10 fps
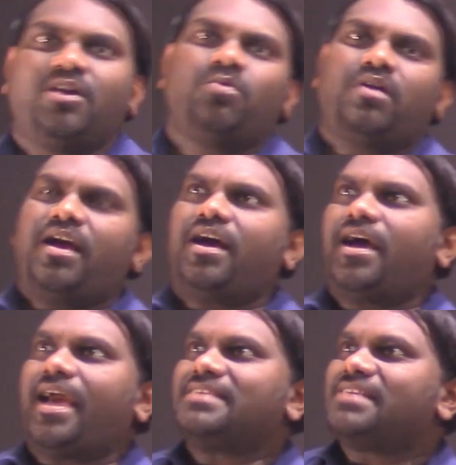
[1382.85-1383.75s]
Now
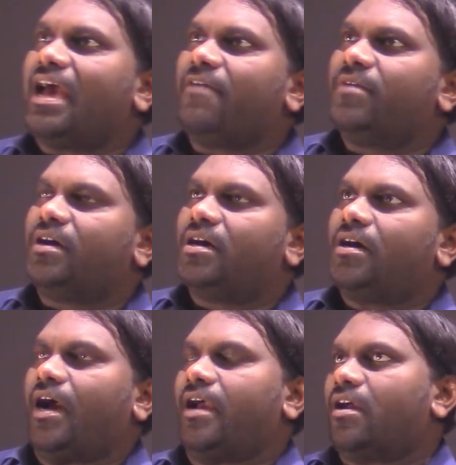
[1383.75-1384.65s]
as I have
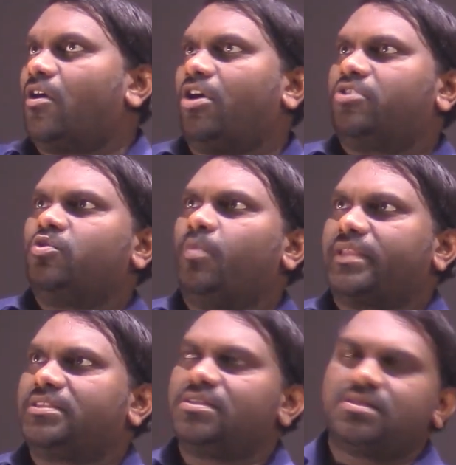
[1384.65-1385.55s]
got two
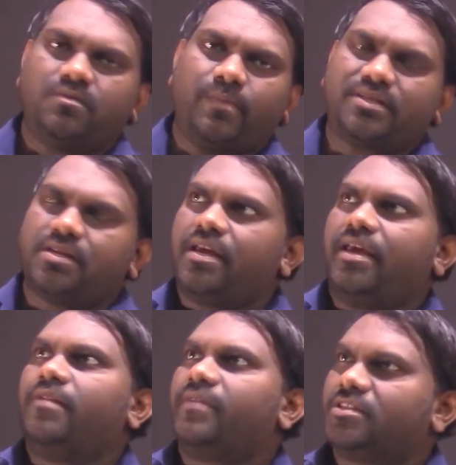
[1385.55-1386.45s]
vectors, vector
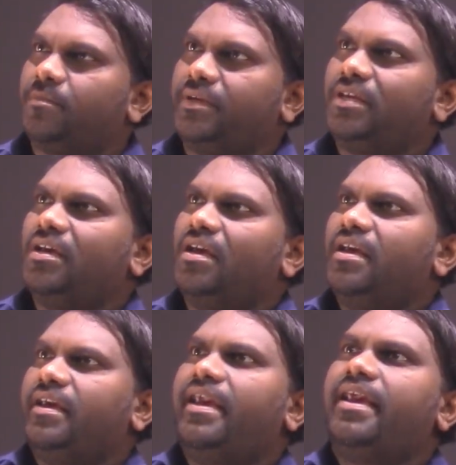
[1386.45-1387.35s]
A and vector B.
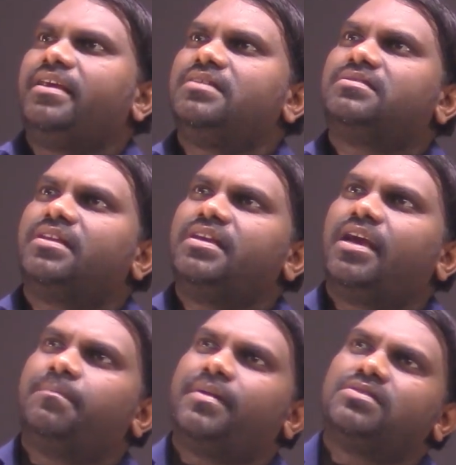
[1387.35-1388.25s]
A is
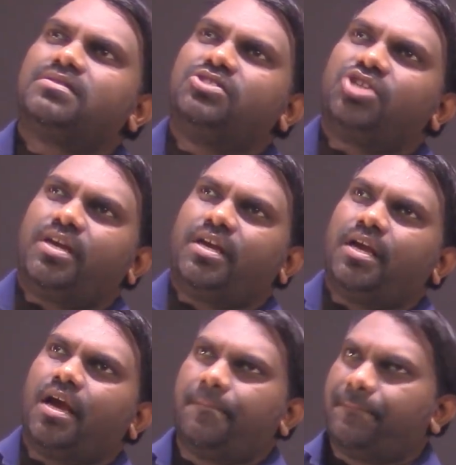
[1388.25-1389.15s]
3i plus j
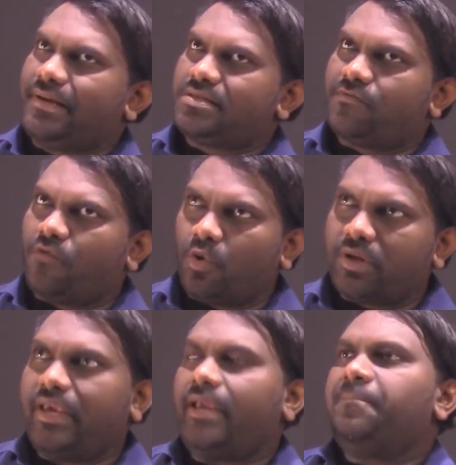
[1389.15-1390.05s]
plus
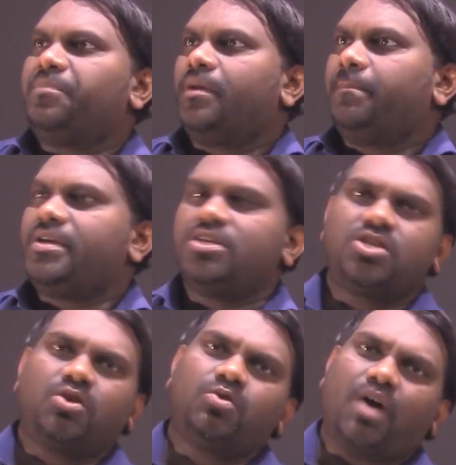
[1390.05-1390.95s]
4k, B is
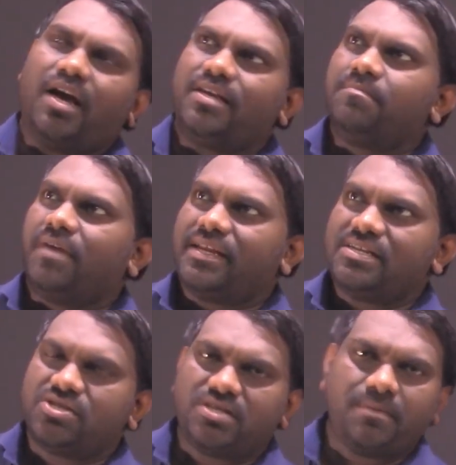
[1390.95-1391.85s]
equal to I
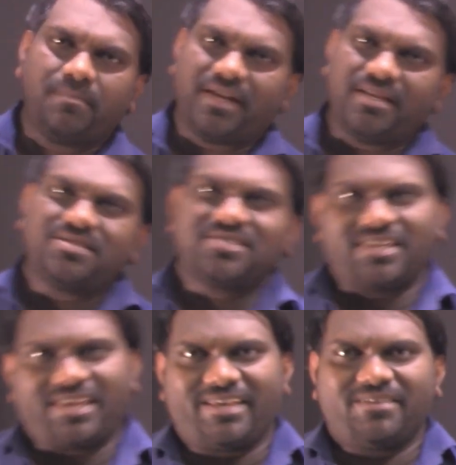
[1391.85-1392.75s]
minus j minus
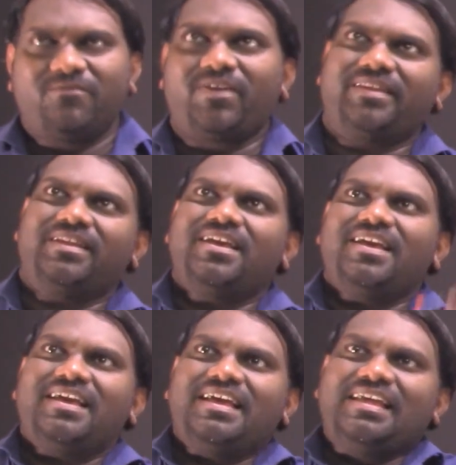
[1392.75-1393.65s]
k. Fine.
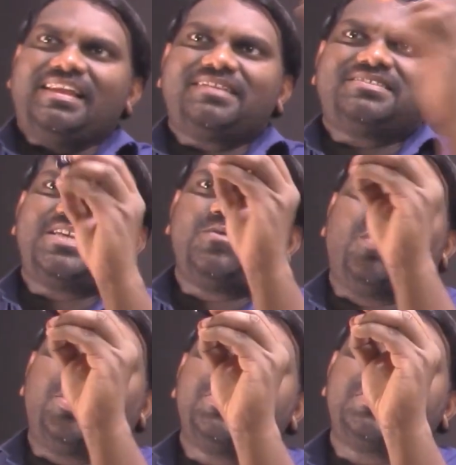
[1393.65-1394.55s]
Let's see
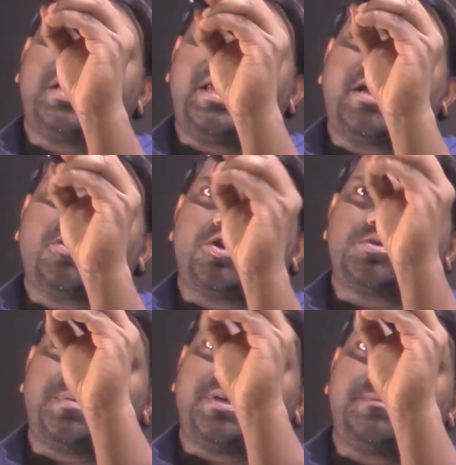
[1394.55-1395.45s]
what is A
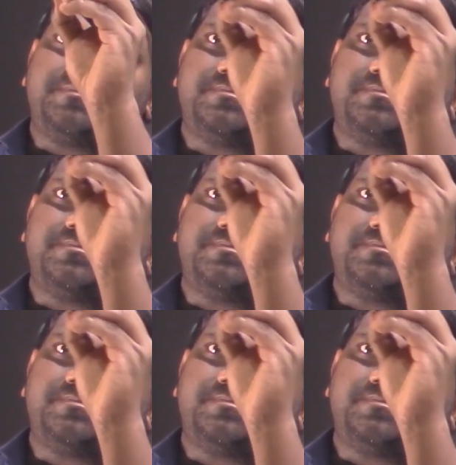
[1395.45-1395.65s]
cross B.